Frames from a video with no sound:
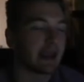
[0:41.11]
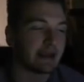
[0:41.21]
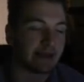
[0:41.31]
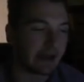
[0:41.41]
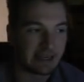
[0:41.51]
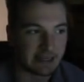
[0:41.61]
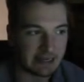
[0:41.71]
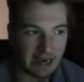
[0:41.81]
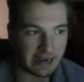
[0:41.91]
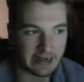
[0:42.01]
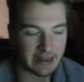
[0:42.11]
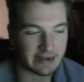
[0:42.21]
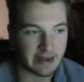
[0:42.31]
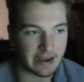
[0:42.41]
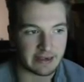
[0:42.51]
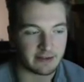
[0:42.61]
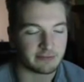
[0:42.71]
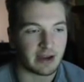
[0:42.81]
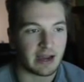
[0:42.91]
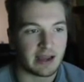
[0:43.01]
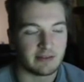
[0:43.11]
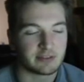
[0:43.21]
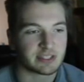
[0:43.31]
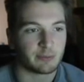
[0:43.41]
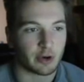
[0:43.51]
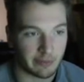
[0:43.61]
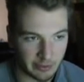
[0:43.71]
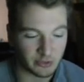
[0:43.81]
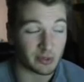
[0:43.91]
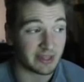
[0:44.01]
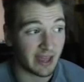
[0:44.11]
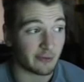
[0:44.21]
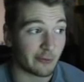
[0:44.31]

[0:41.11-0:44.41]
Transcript: 899, 895, somewhere in between that